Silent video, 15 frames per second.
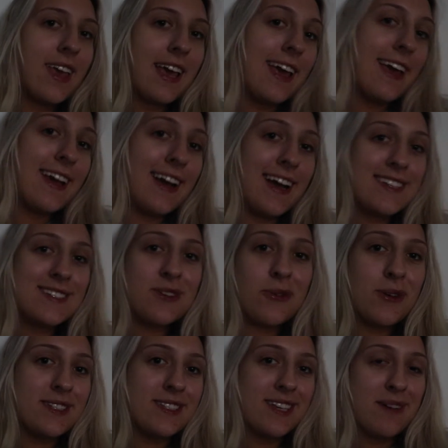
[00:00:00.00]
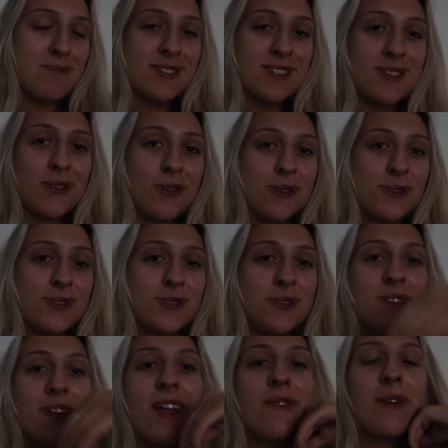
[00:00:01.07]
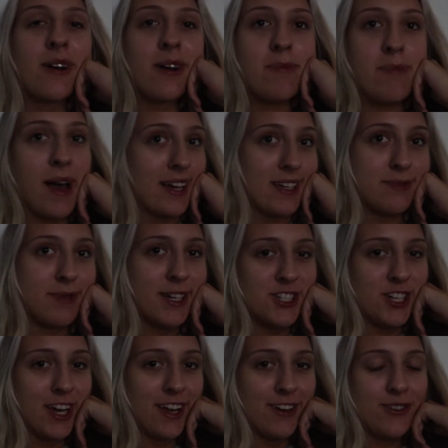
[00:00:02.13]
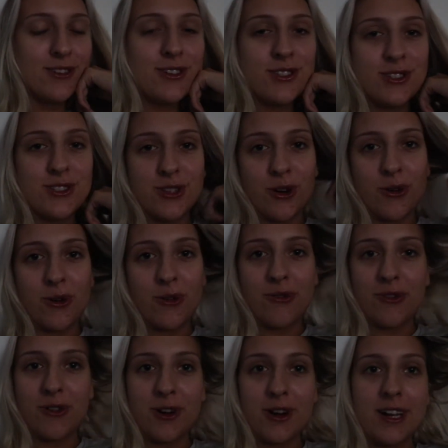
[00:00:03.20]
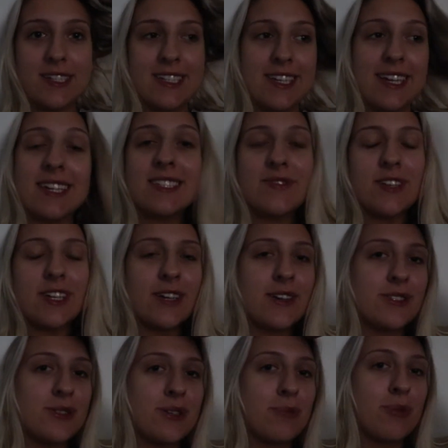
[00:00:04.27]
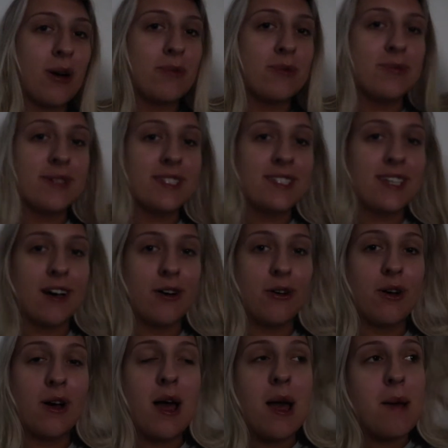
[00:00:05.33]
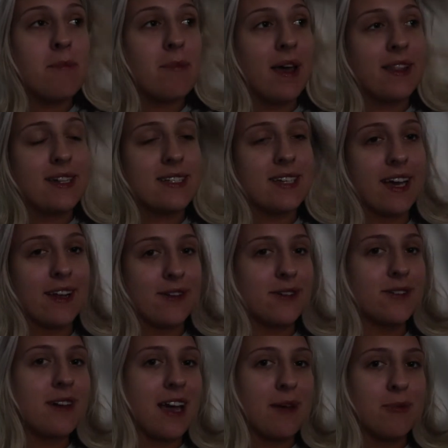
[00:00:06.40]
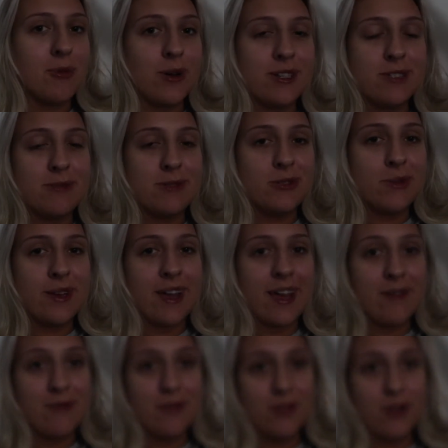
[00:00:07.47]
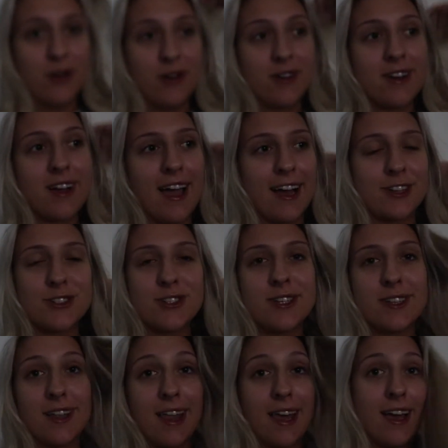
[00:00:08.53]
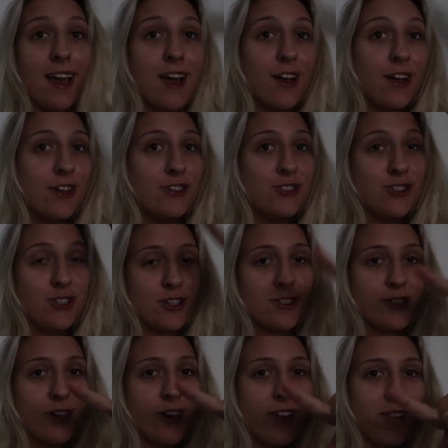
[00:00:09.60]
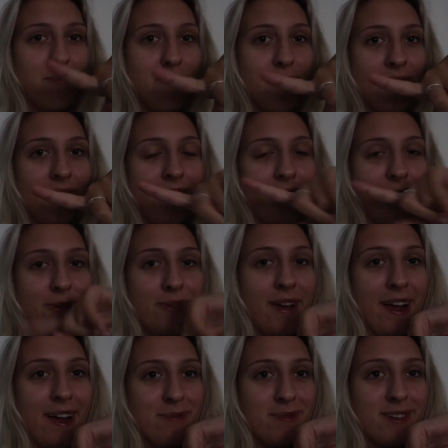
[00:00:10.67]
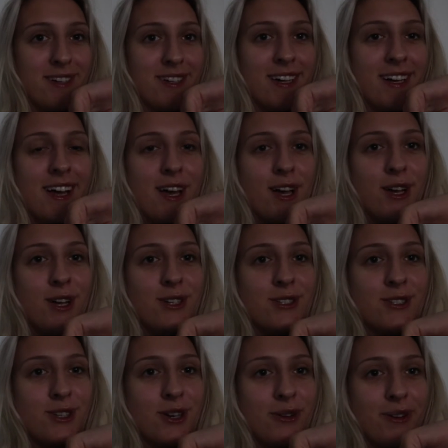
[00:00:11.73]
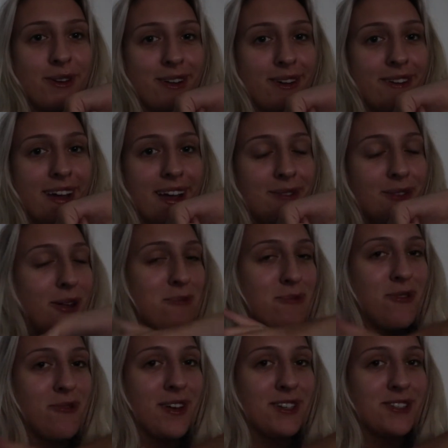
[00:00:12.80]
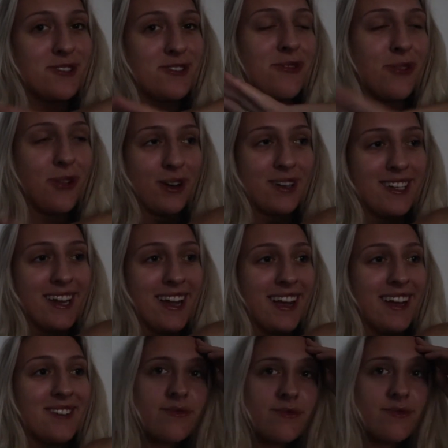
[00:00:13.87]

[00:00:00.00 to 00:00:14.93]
Hey guys, what's up? It's Nicole June and welcome back to my channel. So for today's video, as you can probably tell by the title, I'm going to be doing a vlog. I actually like just got in the mail a new camera, so you know, I have a lot of motivation to vlog today.